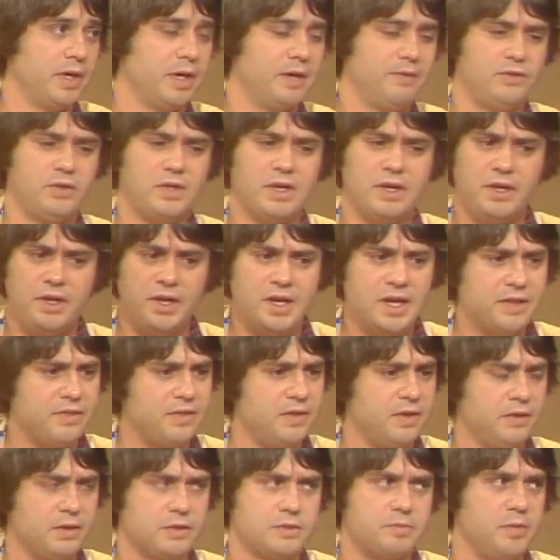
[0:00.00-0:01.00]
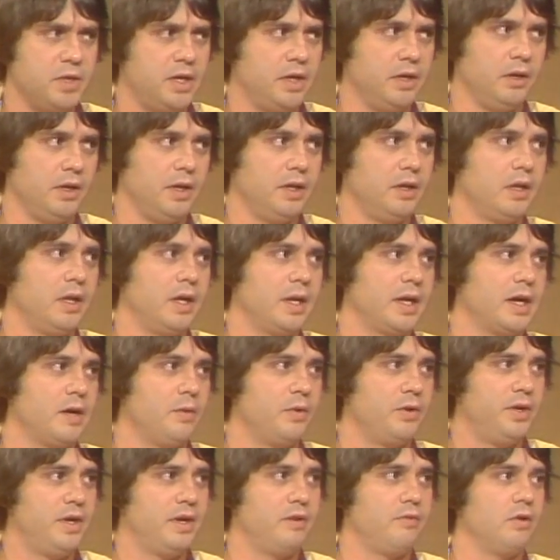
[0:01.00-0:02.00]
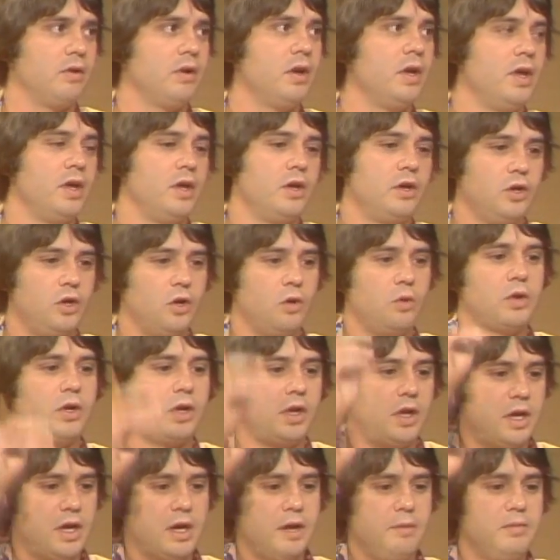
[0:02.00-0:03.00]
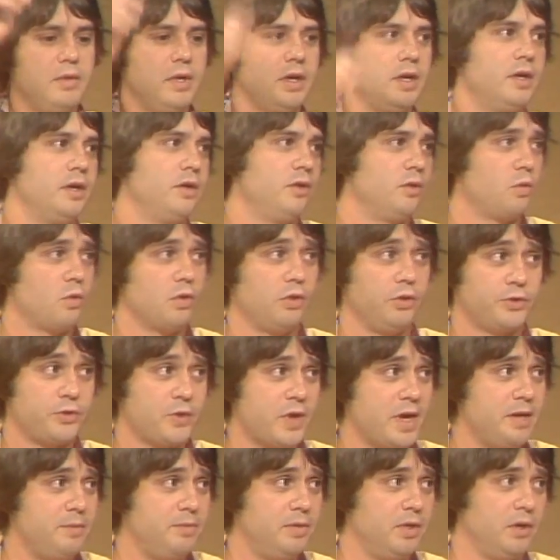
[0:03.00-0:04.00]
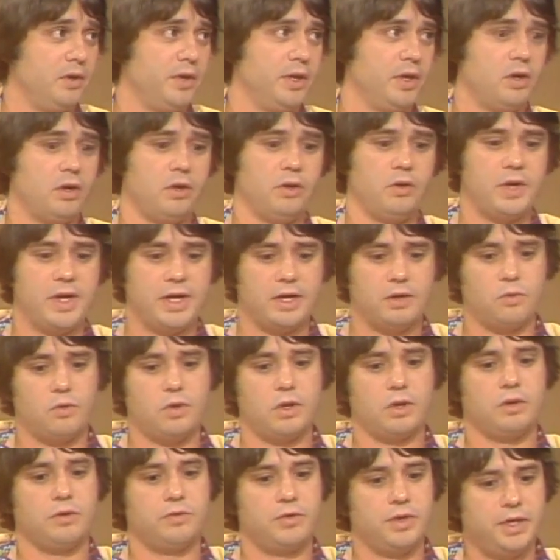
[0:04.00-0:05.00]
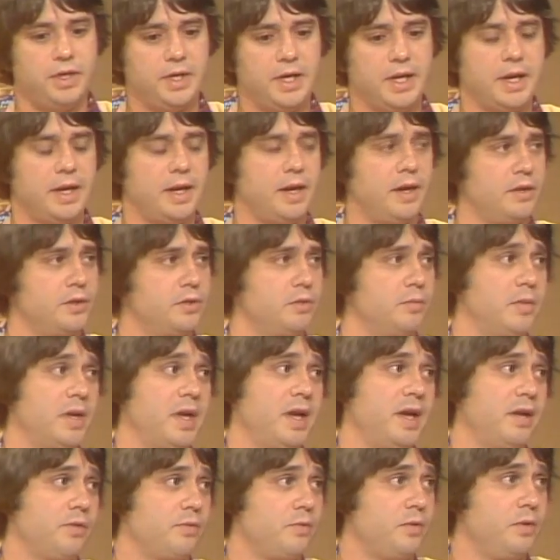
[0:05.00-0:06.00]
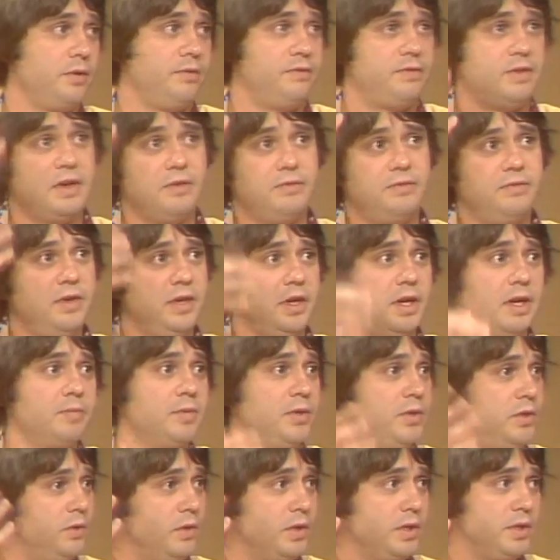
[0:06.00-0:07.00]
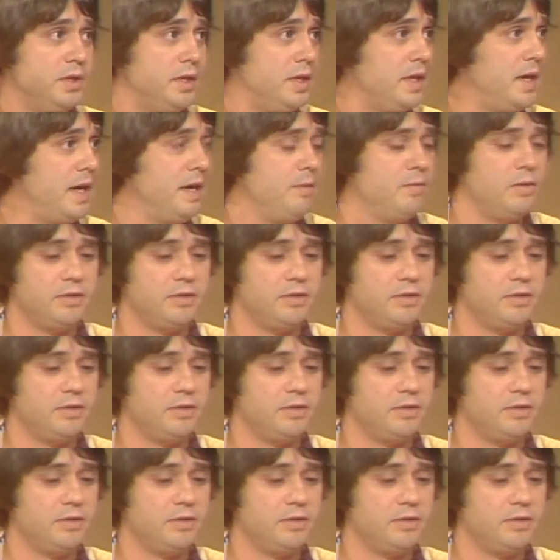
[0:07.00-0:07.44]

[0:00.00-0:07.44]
I've done nothing that's been illegal. Like I would never go climb the World Trade Building, although I could walk over to Indiana National Bank 35 feet up and do it today.